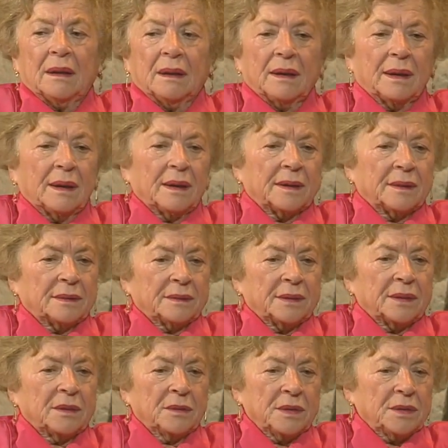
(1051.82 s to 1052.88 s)
uh,
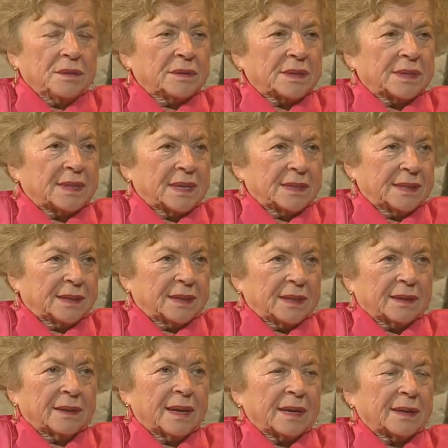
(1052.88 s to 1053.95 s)
you and your
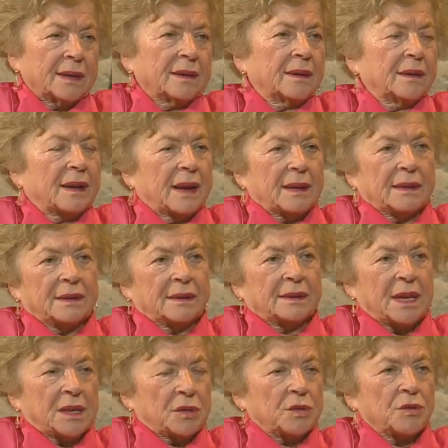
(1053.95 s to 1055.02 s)
sister can I uh,
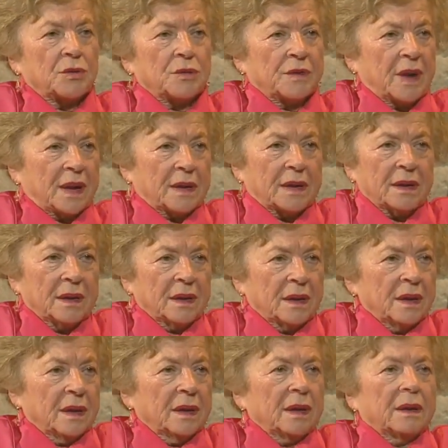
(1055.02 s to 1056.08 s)
take you away,
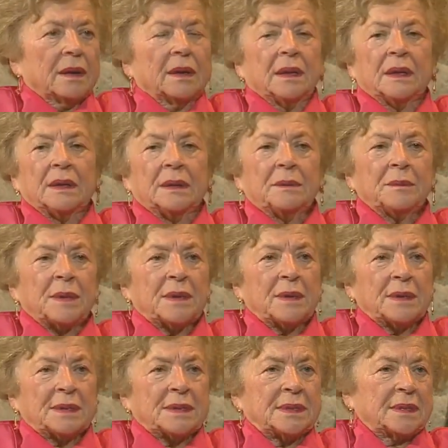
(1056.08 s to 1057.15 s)
and
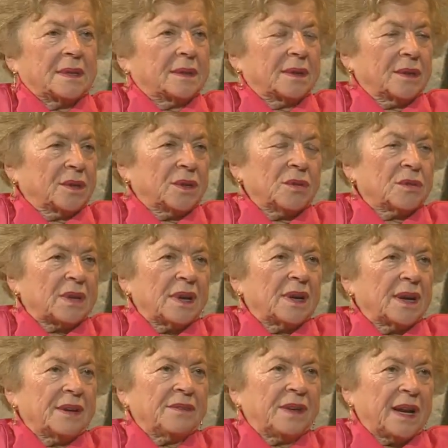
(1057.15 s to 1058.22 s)
because you can
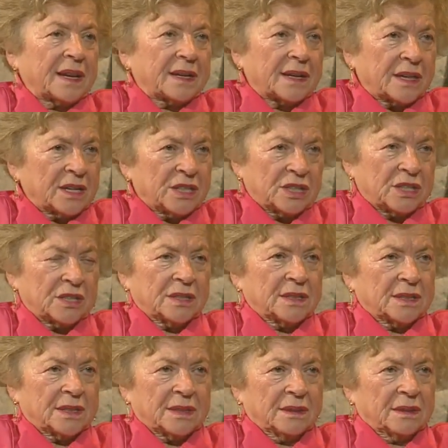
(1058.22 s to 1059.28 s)
live like
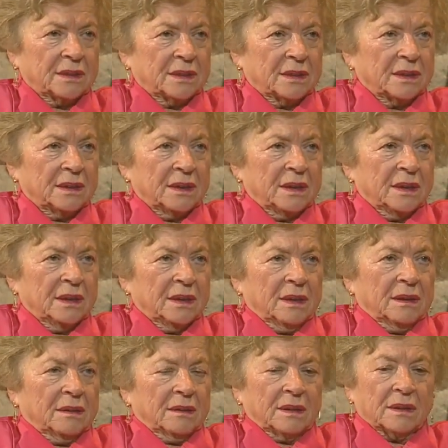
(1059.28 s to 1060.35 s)
Christians,
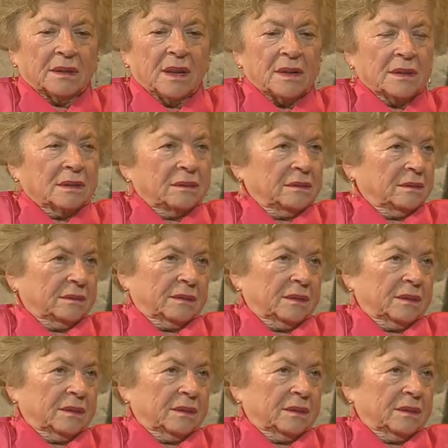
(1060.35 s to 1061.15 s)
then